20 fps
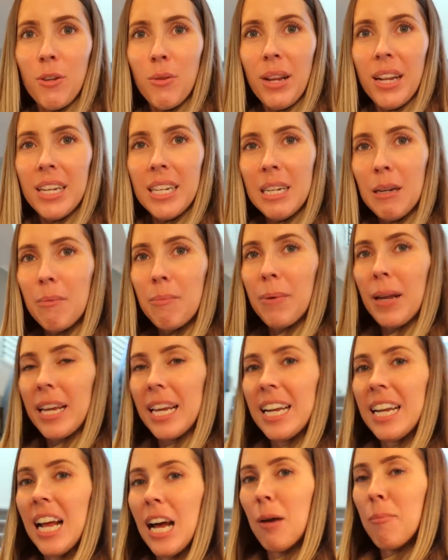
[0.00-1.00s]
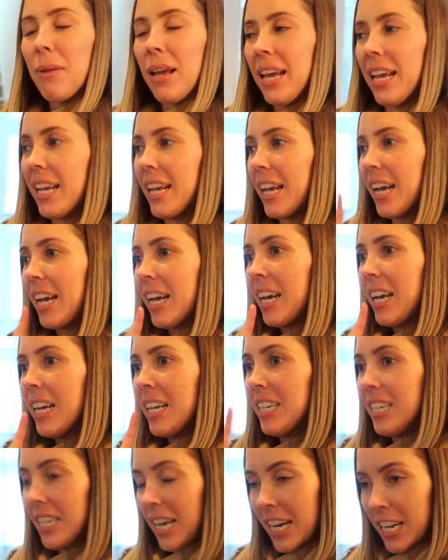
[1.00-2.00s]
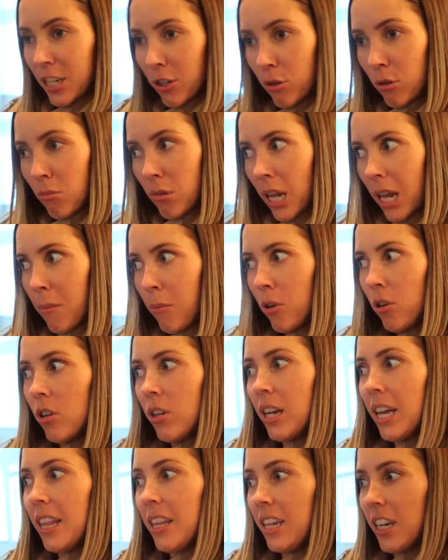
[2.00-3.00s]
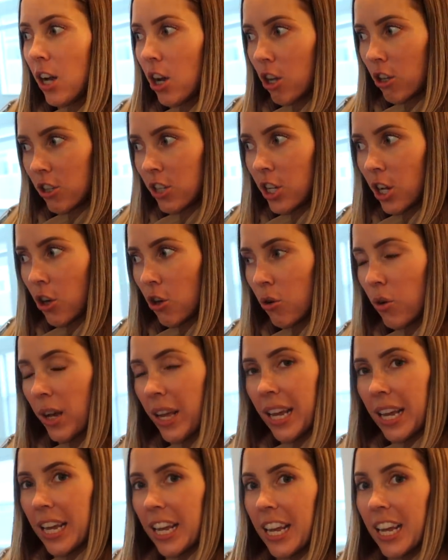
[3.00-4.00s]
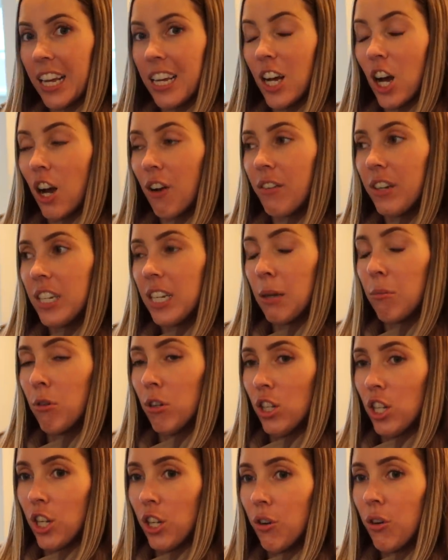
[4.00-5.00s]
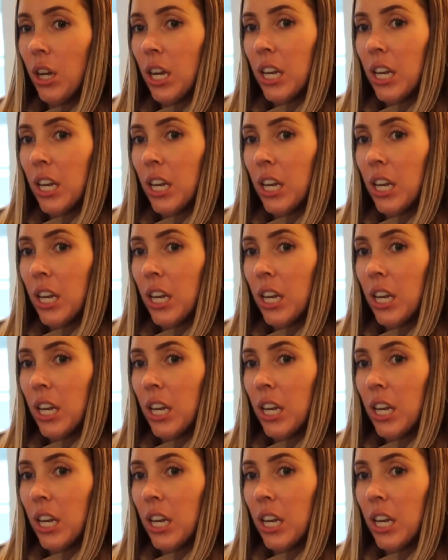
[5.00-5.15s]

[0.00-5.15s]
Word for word: So we ended up picking up a dining room table and then also a coffee table too.